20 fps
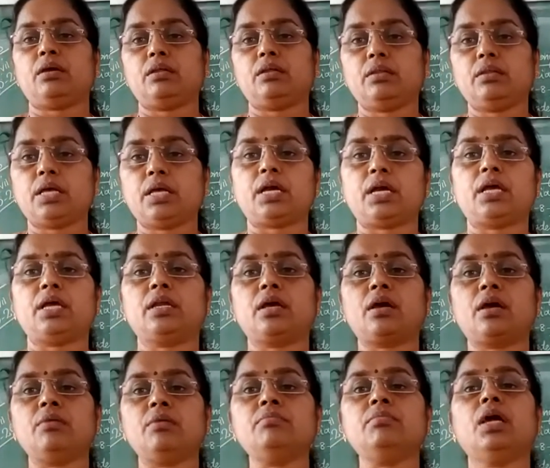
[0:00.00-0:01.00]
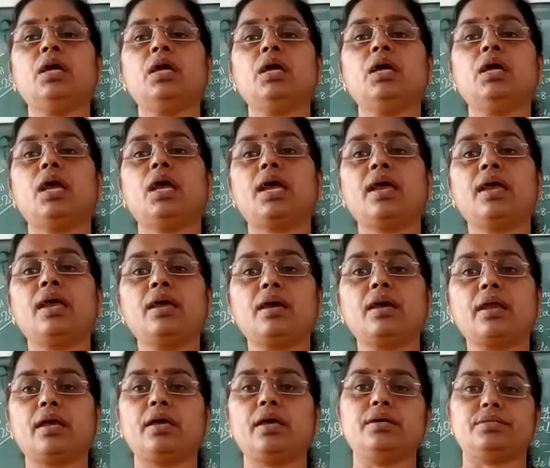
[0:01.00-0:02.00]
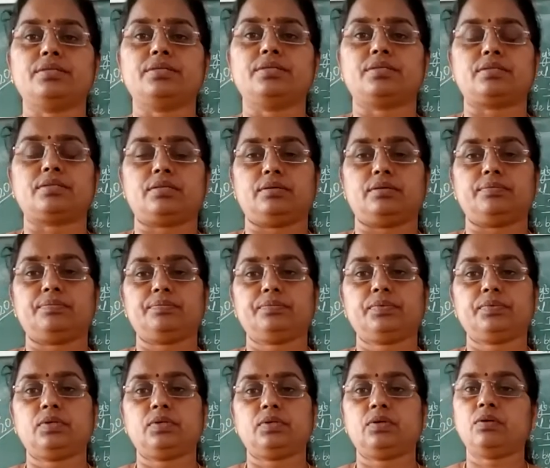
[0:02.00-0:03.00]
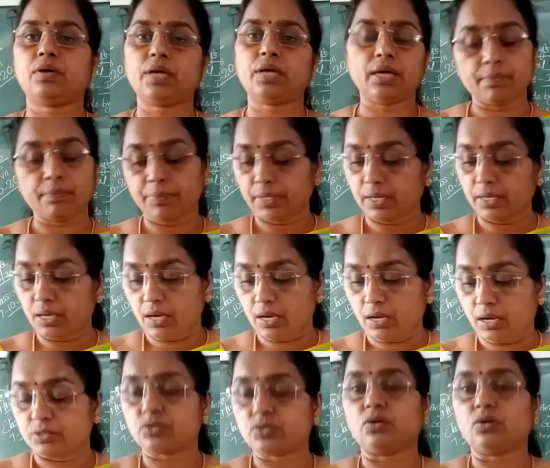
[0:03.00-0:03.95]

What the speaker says: Their income increased. Okay, so